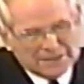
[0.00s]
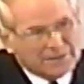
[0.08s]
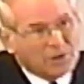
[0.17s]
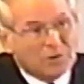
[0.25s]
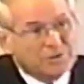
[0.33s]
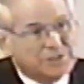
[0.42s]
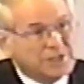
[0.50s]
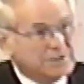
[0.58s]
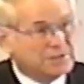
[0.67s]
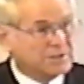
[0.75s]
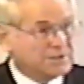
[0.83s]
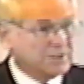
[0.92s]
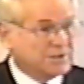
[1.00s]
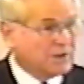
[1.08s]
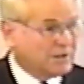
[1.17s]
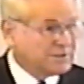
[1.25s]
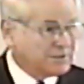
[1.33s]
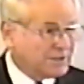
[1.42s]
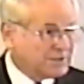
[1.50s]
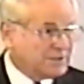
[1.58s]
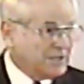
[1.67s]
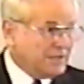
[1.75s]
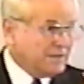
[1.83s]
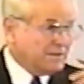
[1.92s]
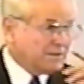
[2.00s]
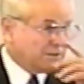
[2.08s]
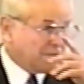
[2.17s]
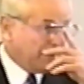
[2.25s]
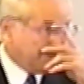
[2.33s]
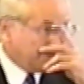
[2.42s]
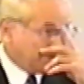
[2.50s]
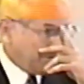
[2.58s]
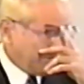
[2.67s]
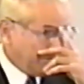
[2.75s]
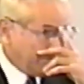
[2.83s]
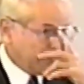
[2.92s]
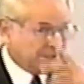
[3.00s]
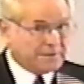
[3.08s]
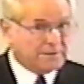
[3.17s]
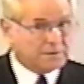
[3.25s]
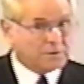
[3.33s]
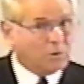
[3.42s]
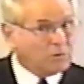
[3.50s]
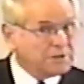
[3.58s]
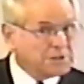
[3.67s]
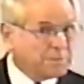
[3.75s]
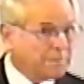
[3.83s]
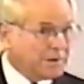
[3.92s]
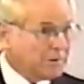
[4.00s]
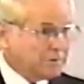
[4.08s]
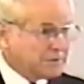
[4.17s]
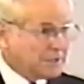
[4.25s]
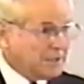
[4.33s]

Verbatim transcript: The Lord Jesus in John 16 says, said that the Holy Spirit was